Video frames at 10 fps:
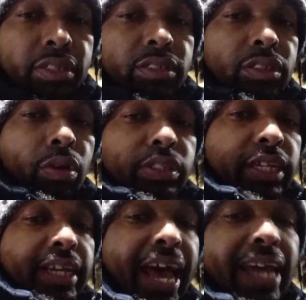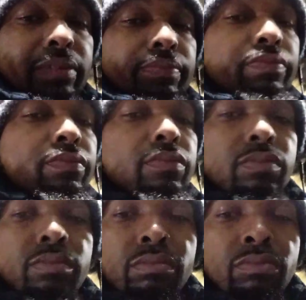So tonight,
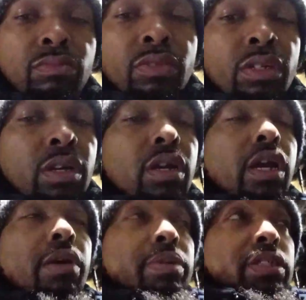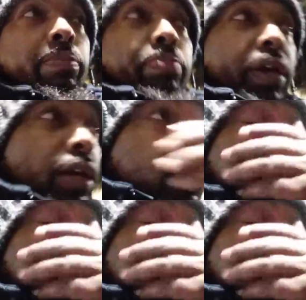it was a big